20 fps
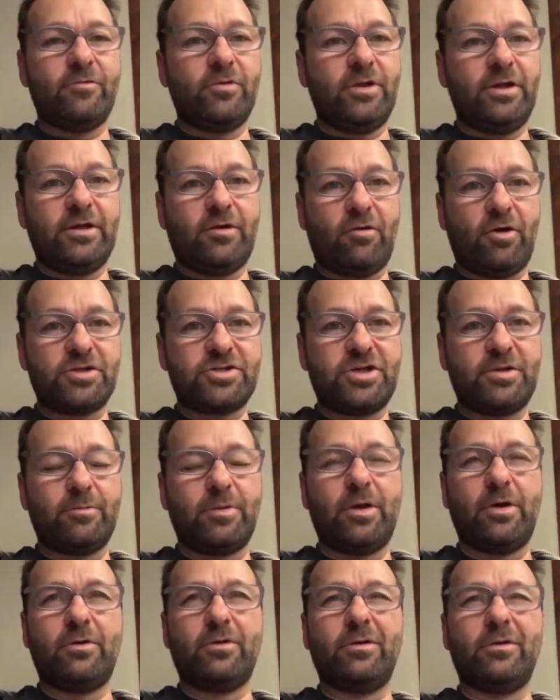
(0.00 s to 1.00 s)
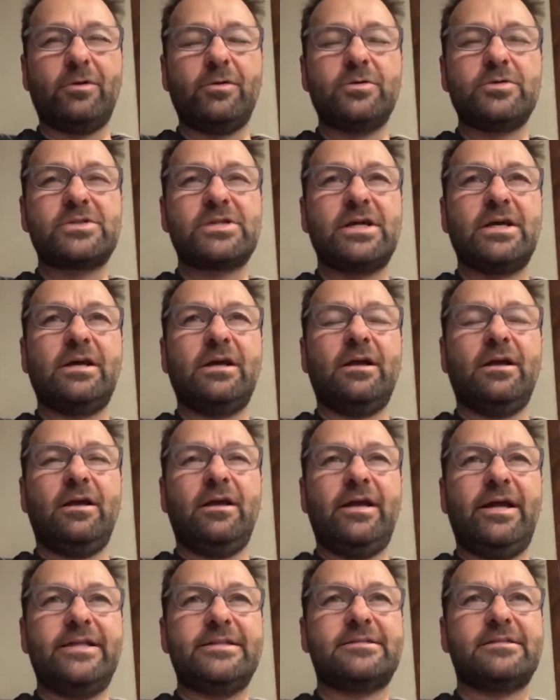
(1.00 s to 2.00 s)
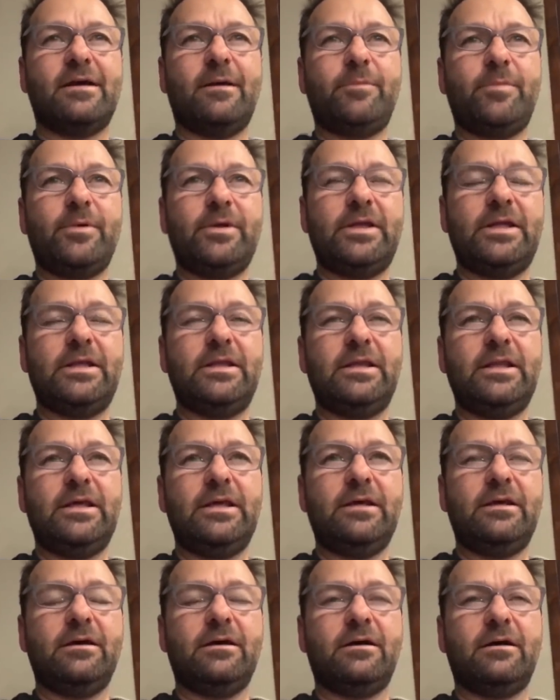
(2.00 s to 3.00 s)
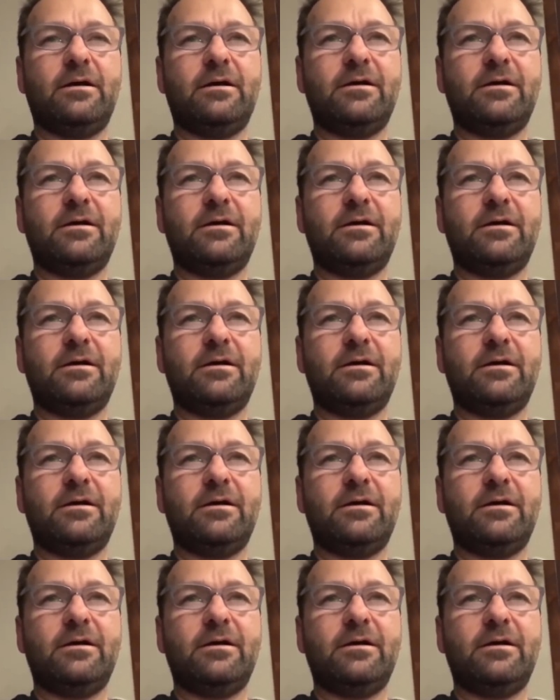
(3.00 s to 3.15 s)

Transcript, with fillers: Really crushing blow to lose heads up in the